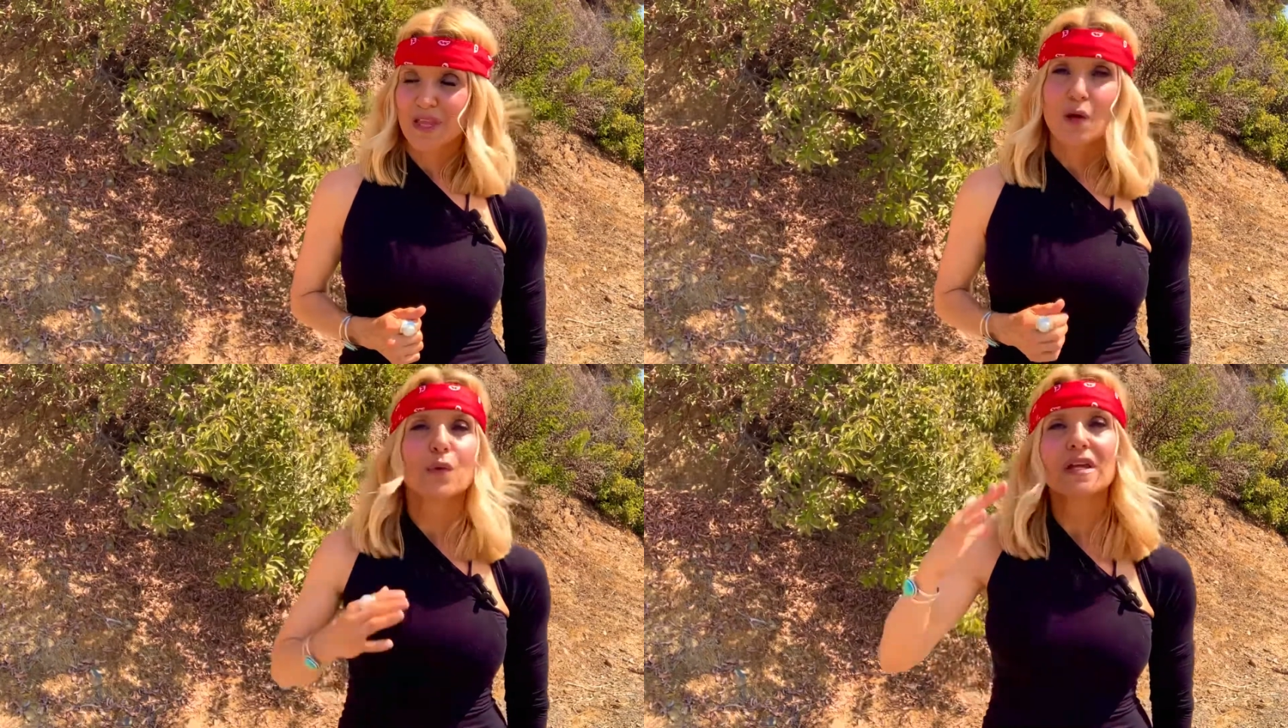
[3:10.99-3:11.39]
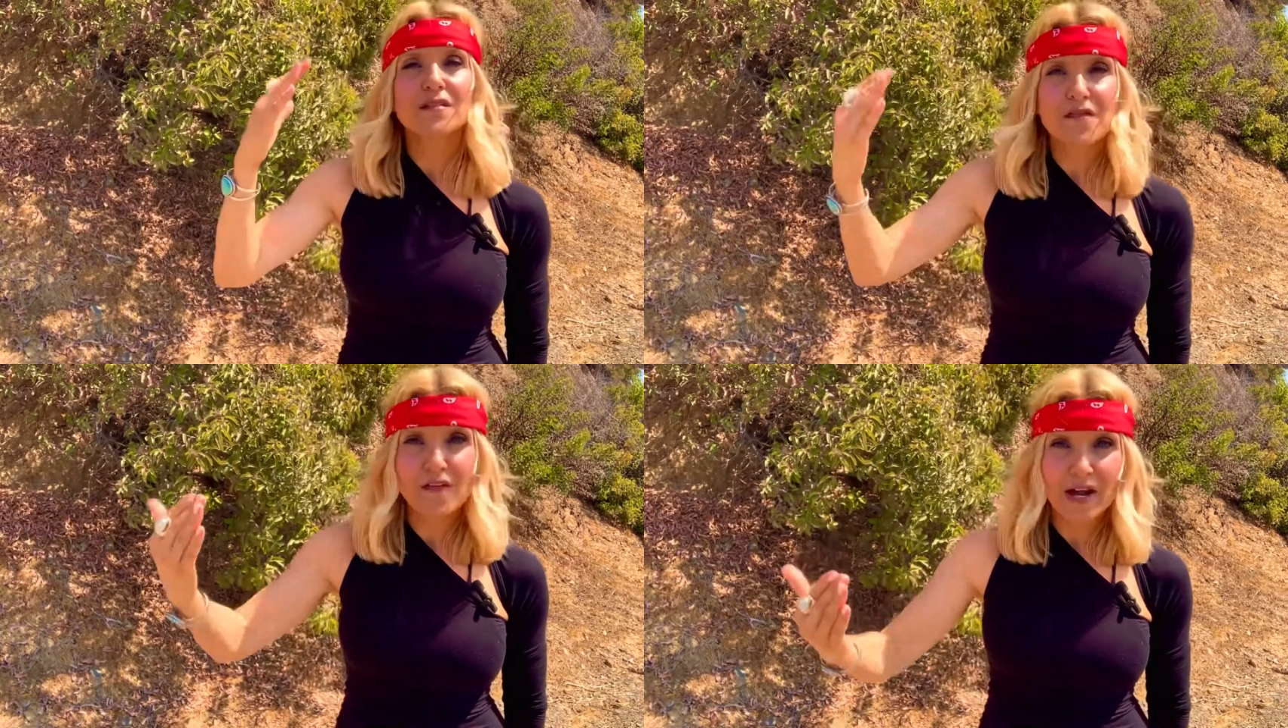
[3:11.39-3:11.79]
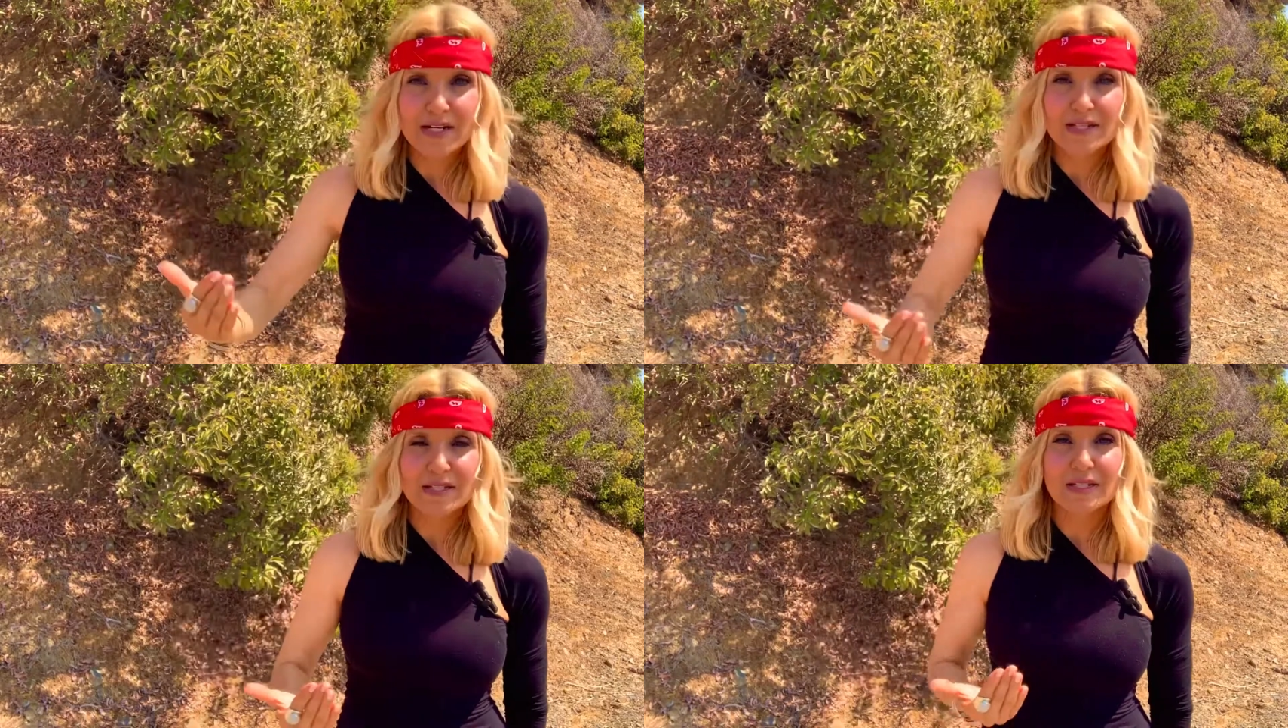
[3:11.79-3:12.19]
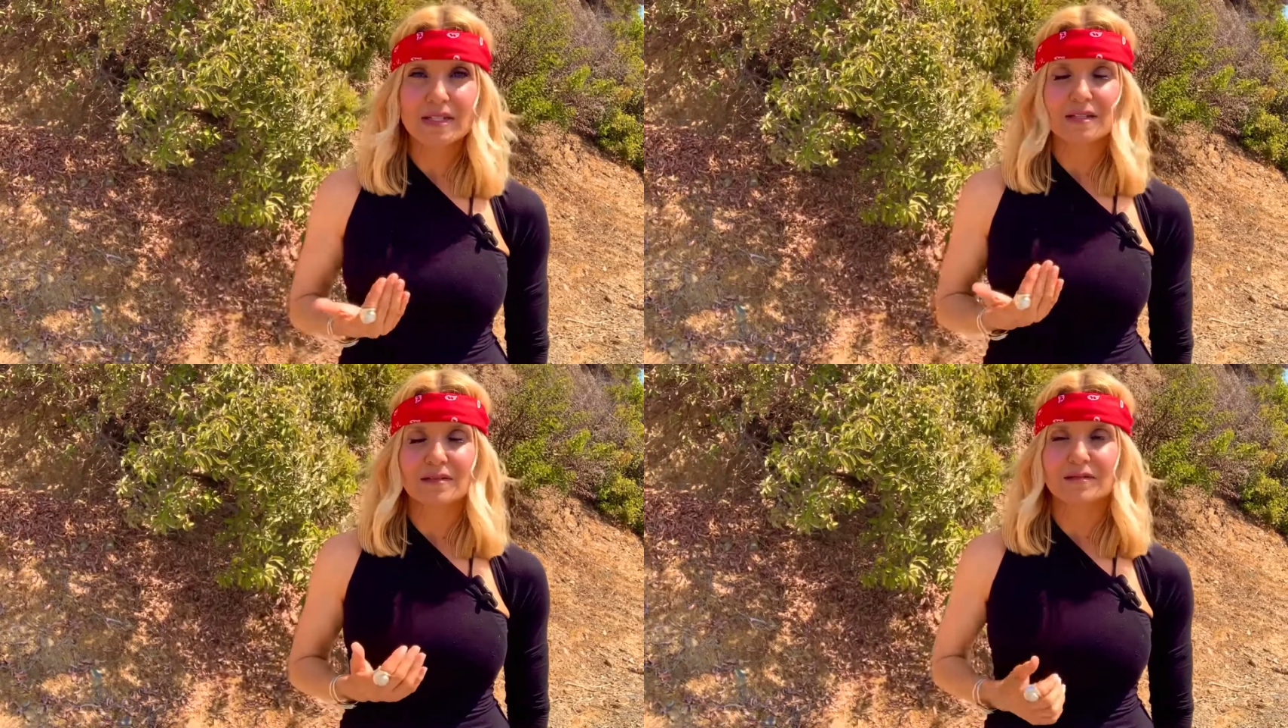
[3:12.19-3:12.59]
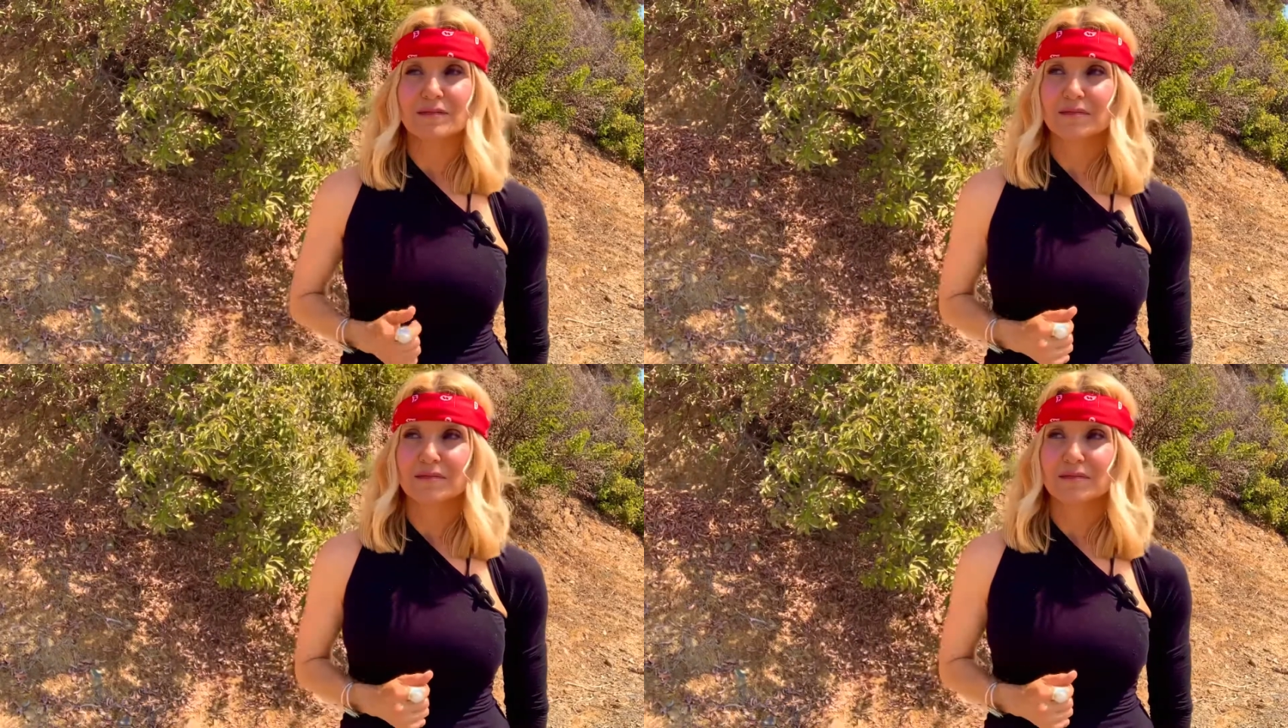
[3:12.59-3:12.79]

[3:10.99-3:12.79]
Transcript: We invite it in.